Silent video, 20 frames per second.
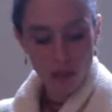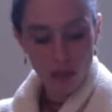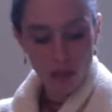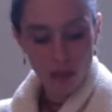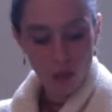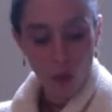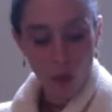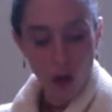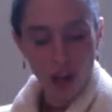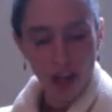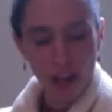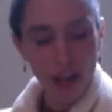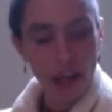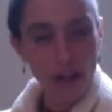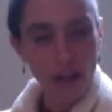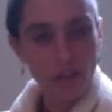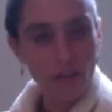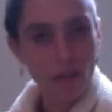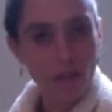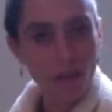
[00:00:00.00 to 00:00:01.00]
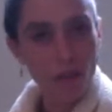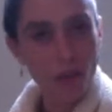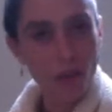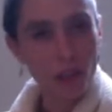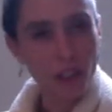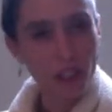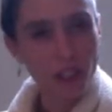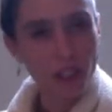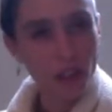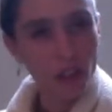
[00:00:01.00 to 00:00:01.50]
Walking in
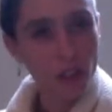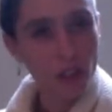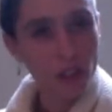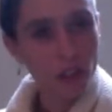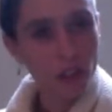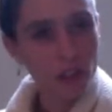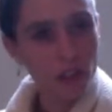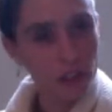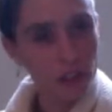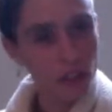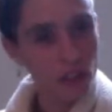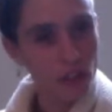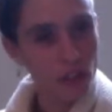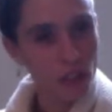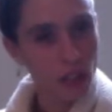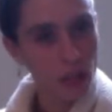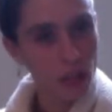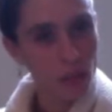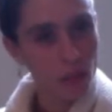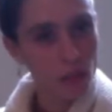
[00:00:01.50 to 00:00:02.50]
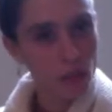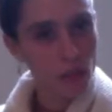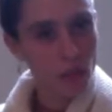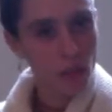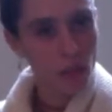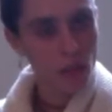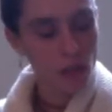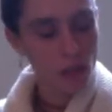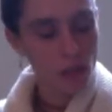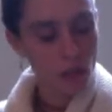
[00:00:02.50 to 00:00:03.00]
familial footsteps.
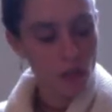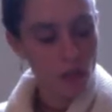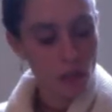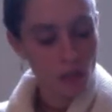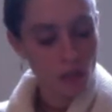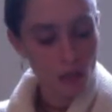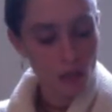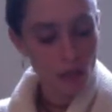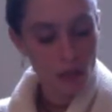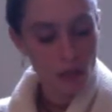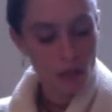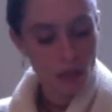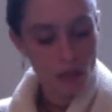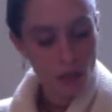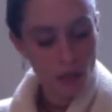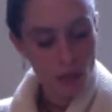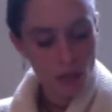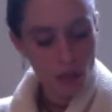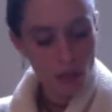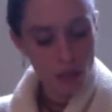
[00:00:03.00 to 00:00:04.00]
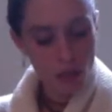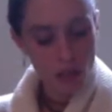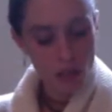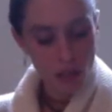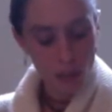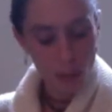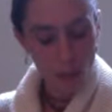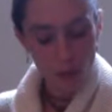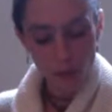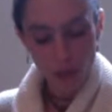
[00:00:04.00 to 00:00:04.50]
Some
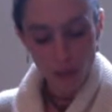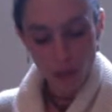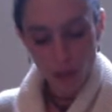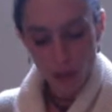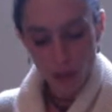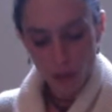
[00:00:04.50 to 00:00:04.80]
of you.